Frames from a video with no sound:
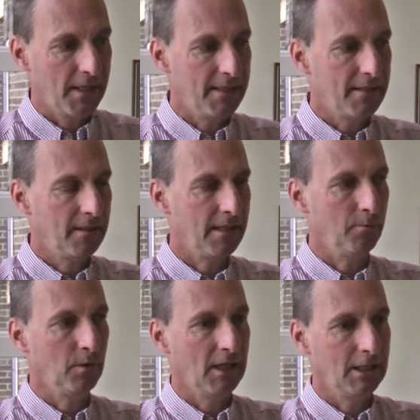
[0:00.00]
is
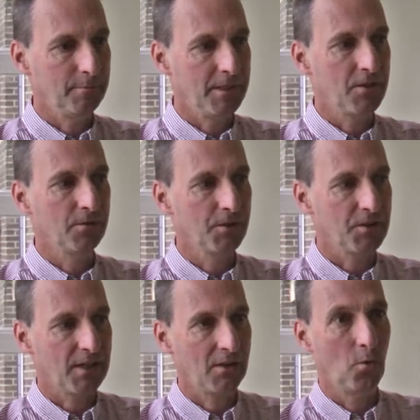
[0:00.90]
it will help me to
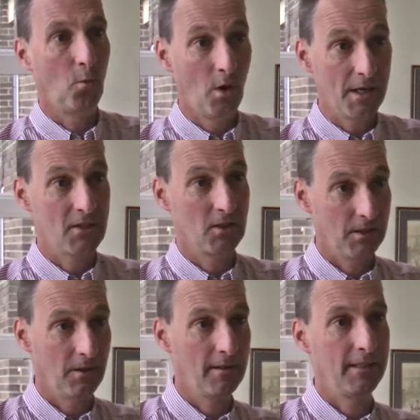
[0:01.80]
understand why
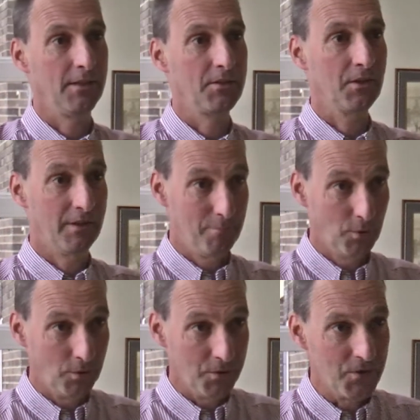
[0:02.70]
certain things are
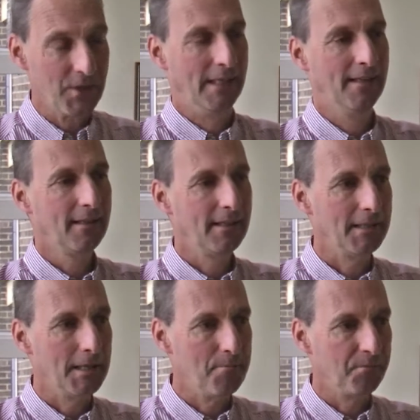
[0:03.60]
important
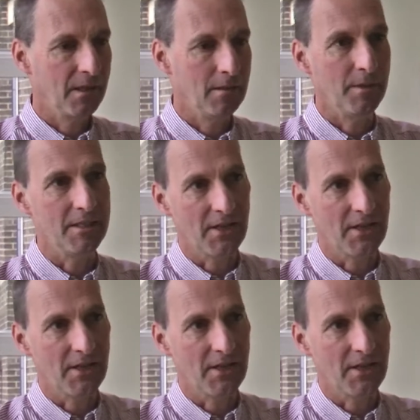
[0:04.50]
in meat